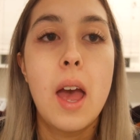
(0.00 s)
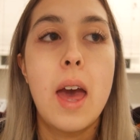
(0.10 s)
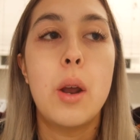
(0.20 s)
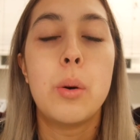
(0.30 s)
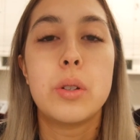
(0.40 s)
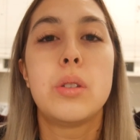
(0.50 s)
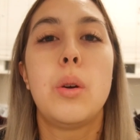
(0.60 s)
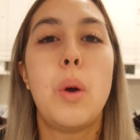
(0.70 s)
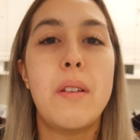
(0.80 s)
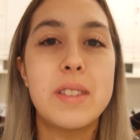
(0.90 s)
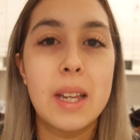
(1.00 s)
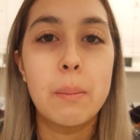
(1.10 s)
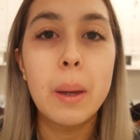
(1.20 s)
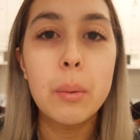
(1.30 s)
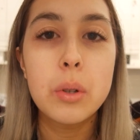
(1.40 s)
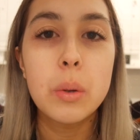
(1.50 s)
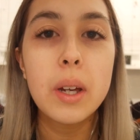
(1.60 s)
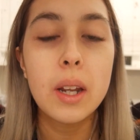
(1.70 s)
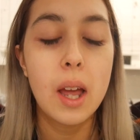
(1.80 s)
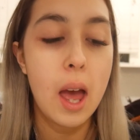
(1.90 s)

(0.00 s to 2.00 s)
and I also have seen people do it.